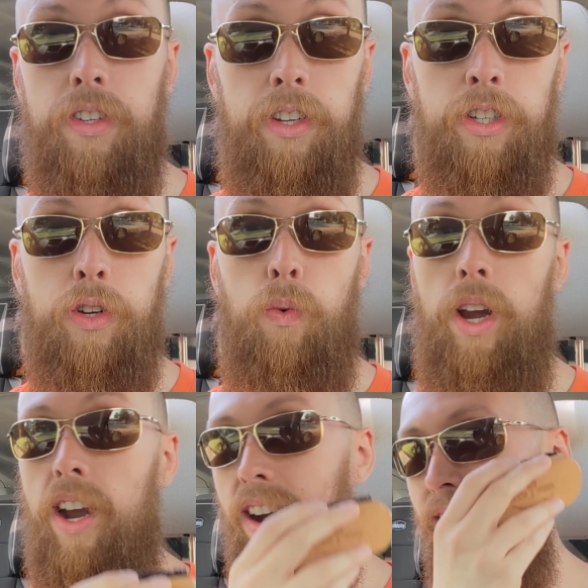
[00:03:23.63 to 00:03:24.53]
it a
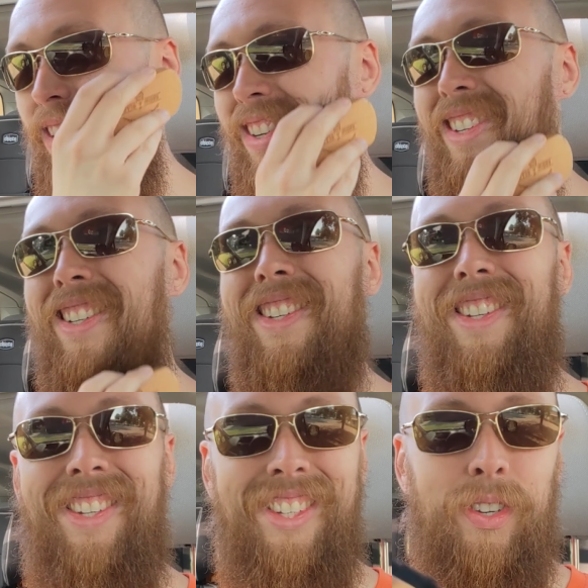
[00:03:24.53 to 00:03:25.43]
square
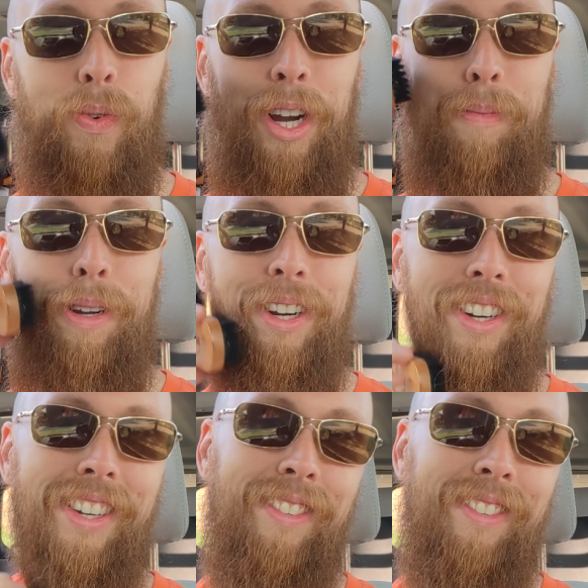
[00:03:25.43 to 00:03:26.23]
beard.